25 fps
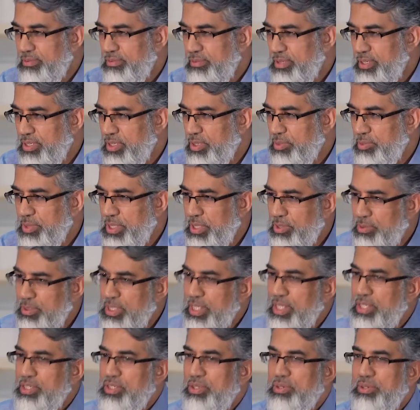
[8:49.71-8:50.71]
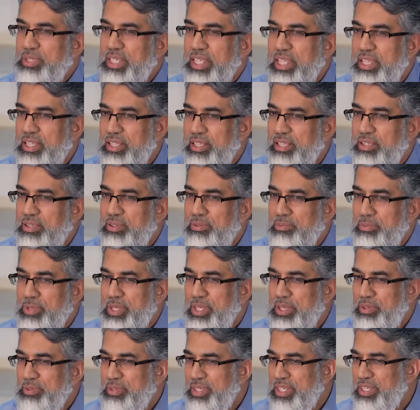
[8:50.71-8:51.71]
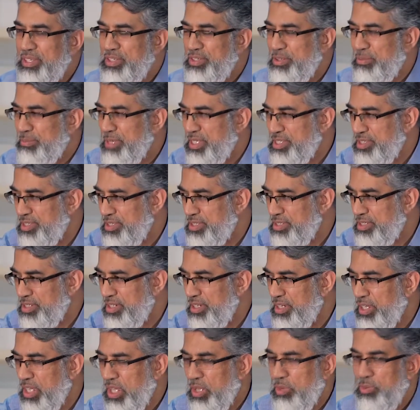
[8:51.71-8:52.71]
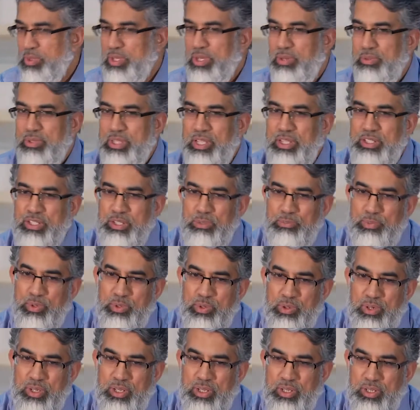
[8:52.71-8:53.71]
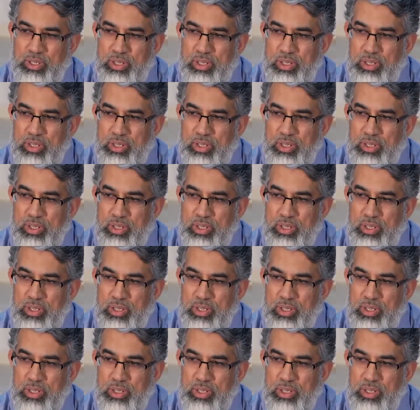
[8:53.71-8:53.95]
You know, we don't need your deen. We don't need your messenger. We don't need your book.